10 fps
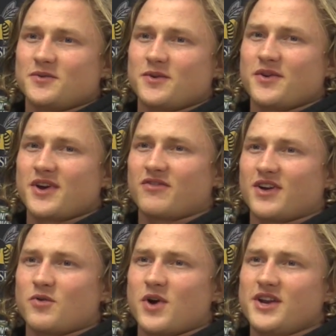We only have
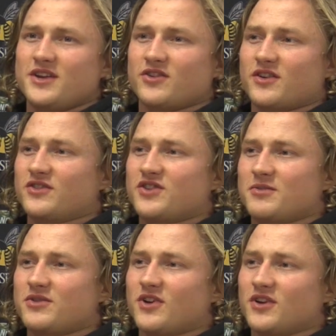like Wadey's on and
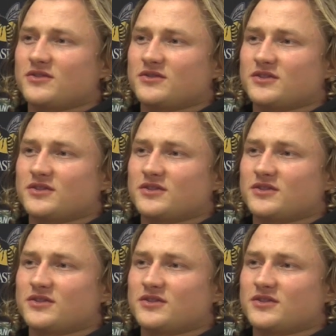Sips's on.